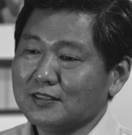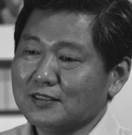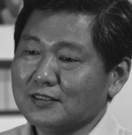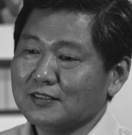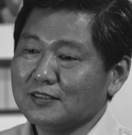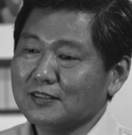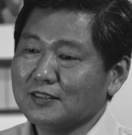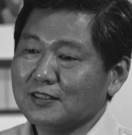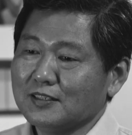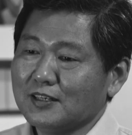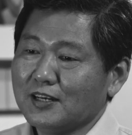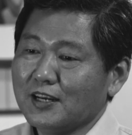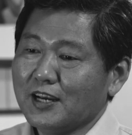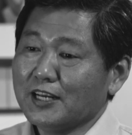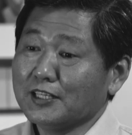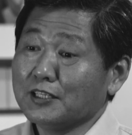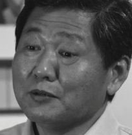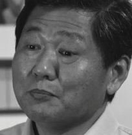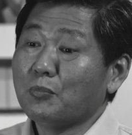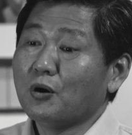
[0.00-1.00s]
uh,
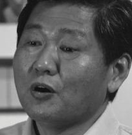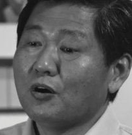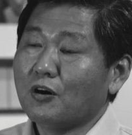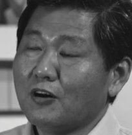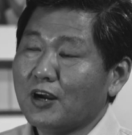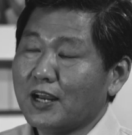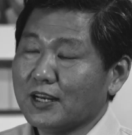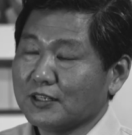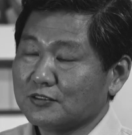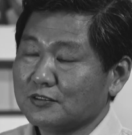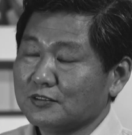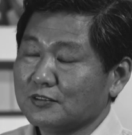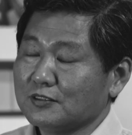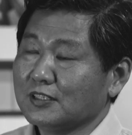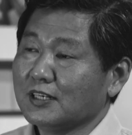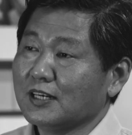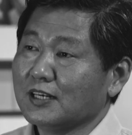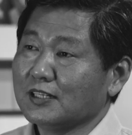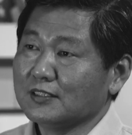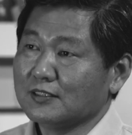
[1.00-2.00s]
and uh, Paul
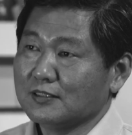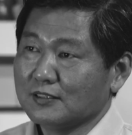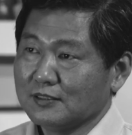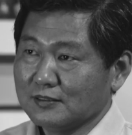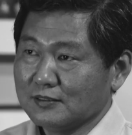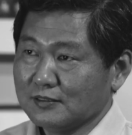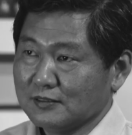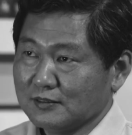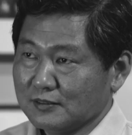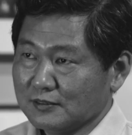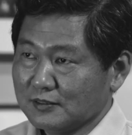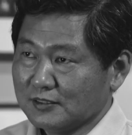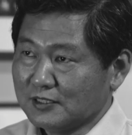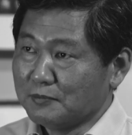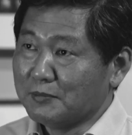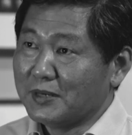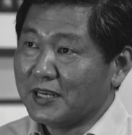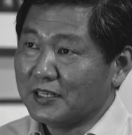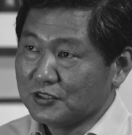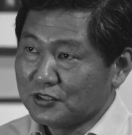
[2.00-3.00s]
actually had a
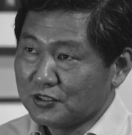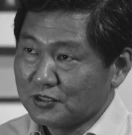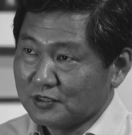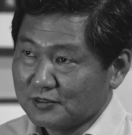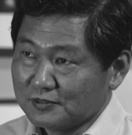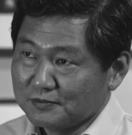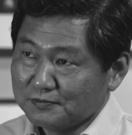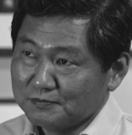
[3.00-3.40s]
dementia.